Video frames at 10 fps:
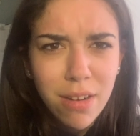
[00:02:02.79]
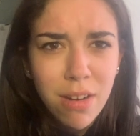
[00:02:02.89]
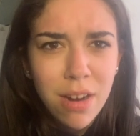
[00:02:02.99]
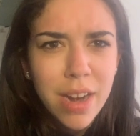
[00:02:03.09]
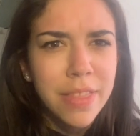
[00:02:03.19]

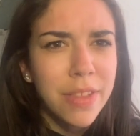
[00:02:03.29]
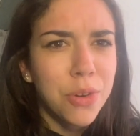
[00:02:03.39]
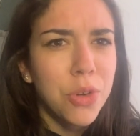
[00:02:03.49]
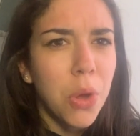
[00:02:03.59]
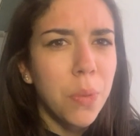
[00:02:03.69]
are, and they're
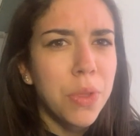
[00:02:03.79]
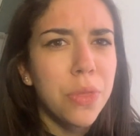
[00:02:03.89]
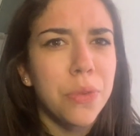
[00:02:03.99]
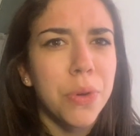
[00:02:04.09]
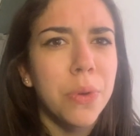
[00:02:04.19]
going
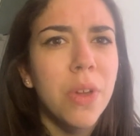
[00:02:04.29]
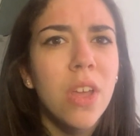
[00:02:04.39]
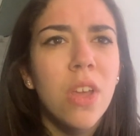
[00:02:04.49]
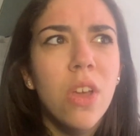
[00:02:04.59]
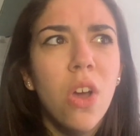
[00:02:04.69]
through
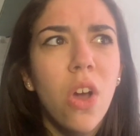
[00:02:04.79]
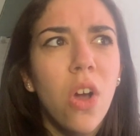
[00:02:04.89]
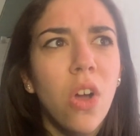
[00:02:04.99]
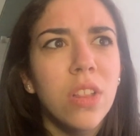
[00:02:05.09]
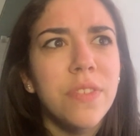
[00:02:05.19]

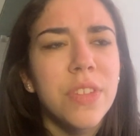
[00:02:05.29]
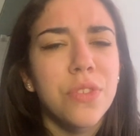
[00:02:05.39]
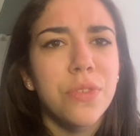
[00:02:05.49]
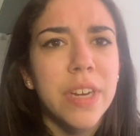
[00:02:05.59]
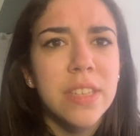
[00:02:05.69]
all of this
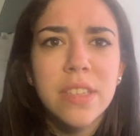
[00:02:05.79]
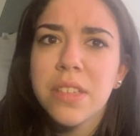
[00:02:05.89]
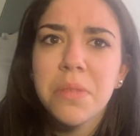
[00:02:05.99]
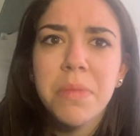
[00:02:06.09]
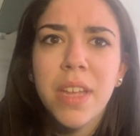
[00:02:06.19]

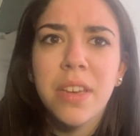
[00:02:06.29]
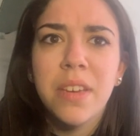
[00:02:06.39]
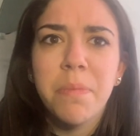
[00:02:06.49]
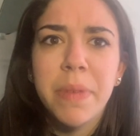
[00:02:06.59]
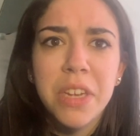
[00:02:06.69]
racism
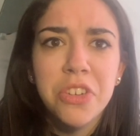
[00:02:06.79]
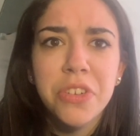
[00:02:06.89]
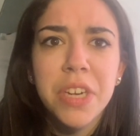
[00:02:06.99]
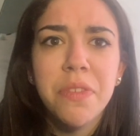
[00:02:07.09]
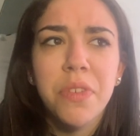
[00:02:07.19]
and
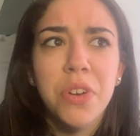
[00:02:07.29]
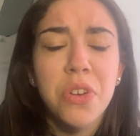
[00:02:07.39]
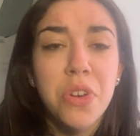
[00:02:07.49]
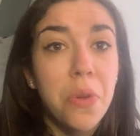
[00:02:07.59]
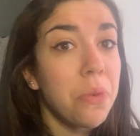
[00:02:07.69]
bigotry for
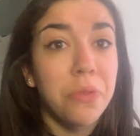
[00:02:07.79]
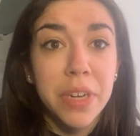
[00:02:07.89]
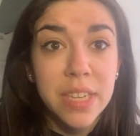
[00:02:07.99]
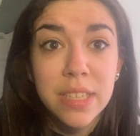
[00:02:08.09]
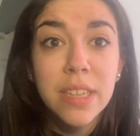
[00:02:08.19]
no
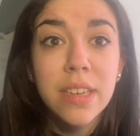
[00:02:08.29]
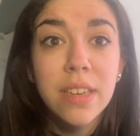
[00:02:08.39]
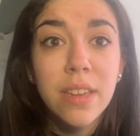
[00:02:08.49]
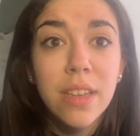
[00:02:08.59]
reason,